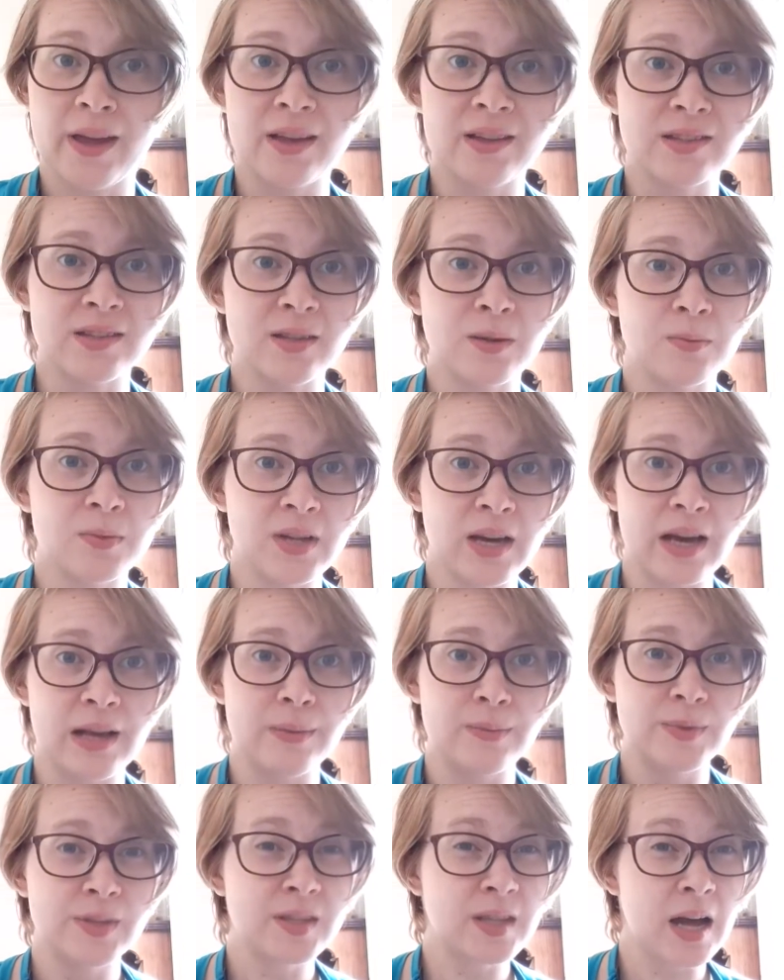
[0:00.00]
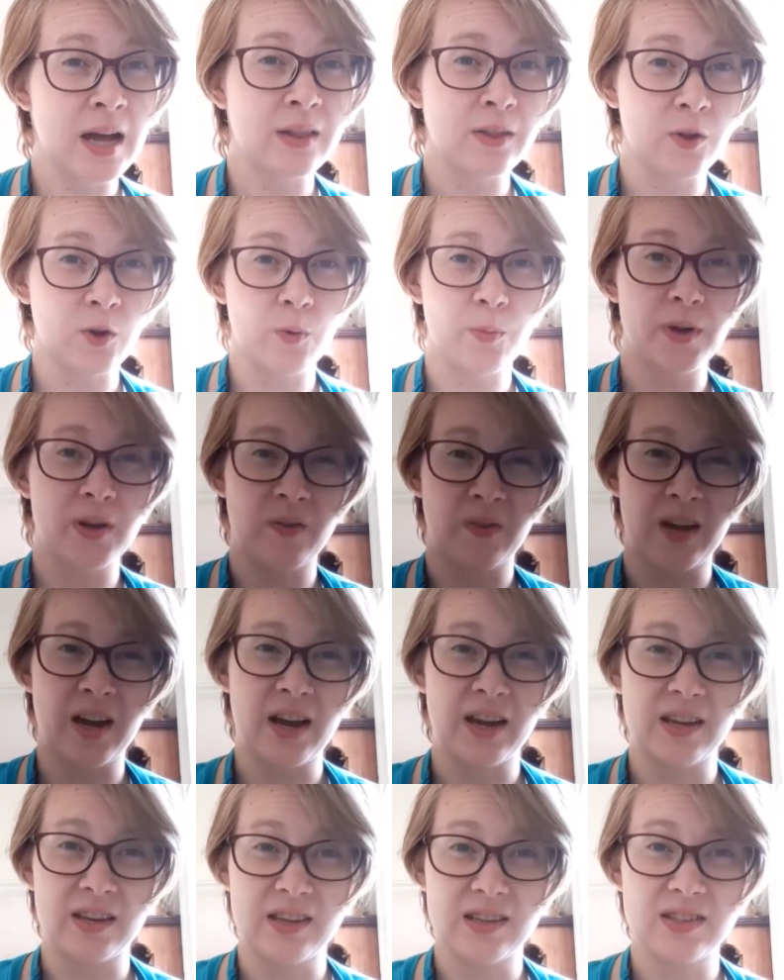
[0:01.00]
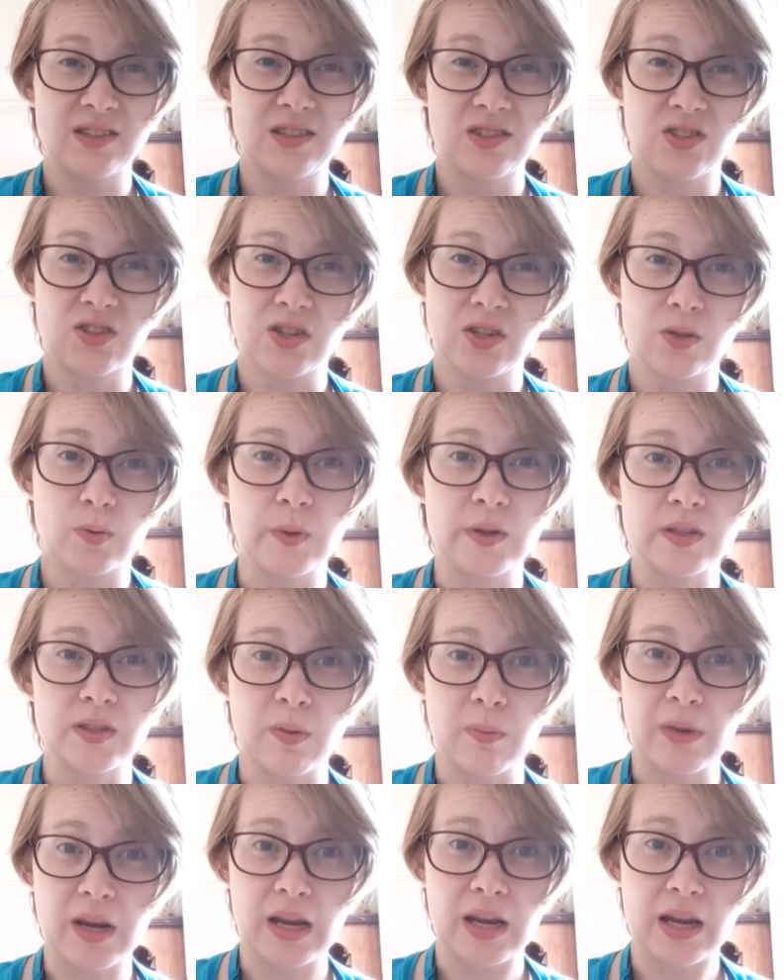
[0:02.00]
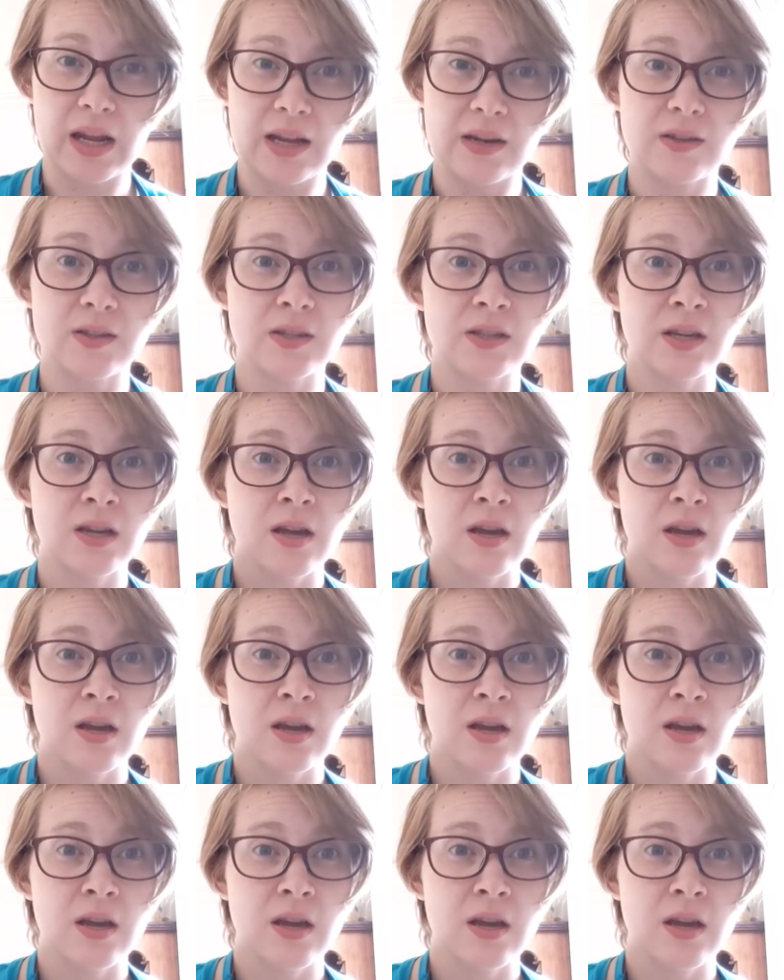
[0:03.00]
and sometimes that little bit of kindness is just what somebody needs.